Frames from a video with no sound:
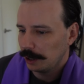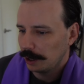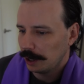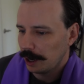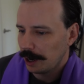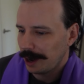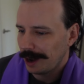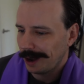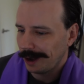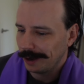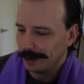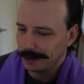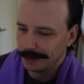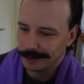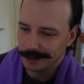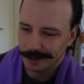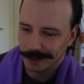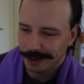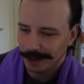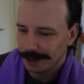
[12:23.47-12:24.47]

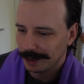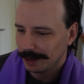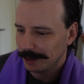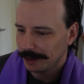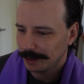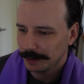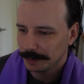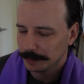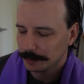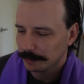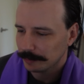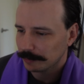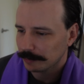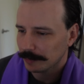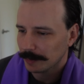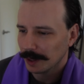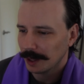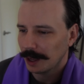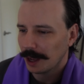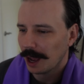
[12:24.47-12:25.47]
And
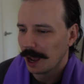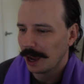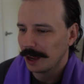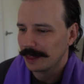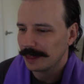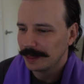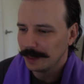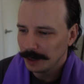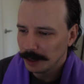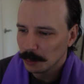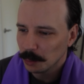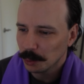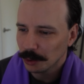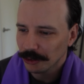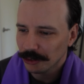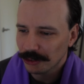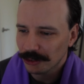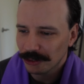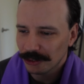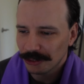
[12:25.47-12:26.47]
I think we're
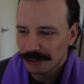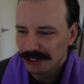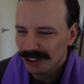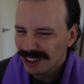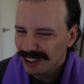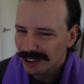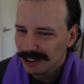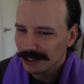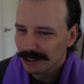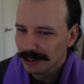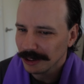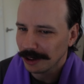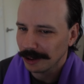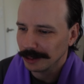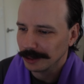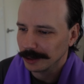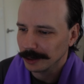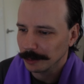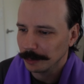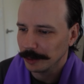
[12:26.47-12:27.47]
still a
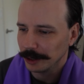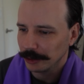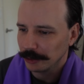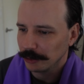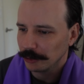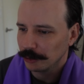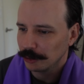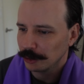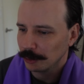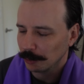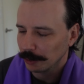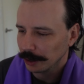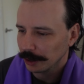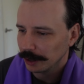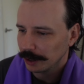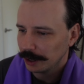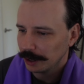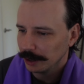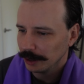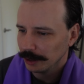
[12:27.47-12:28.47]
little bit short
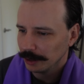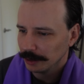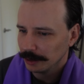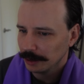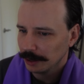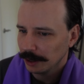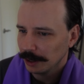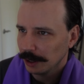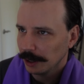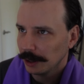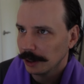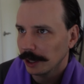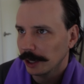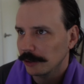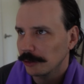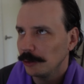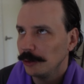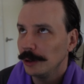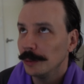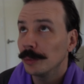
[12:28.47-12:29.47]
here. Like,
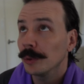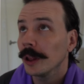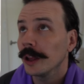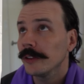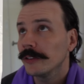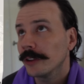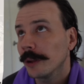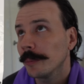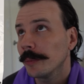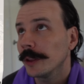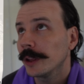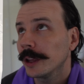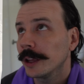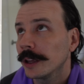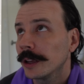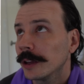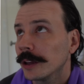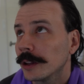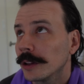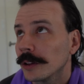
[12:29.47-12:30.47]
so you could play
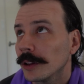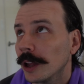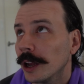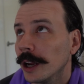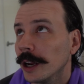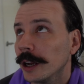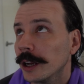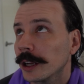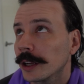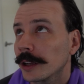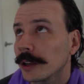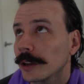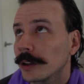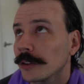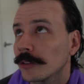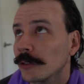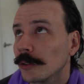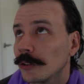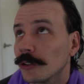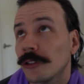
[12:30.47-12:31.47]
something like,
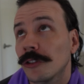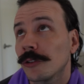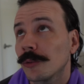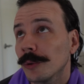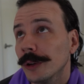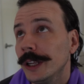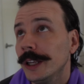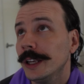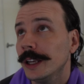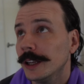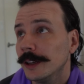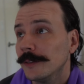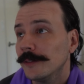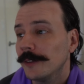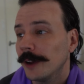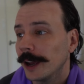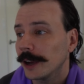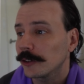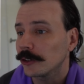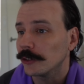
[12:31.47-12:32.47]
so there's 3
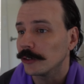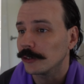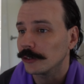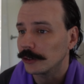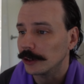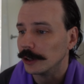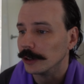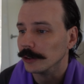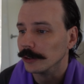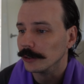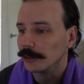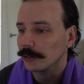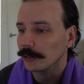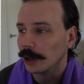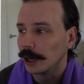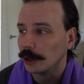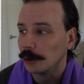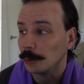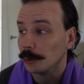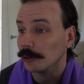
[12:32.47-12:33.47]
in-faction steals,
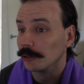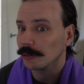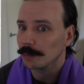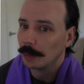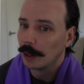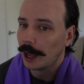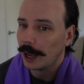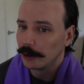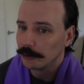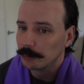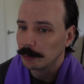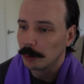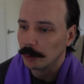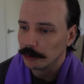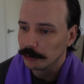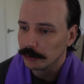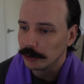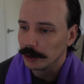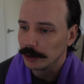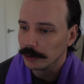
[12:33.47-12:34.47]
and you could splash more
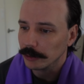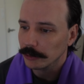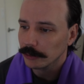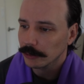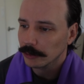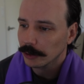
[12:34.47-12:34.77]
steals.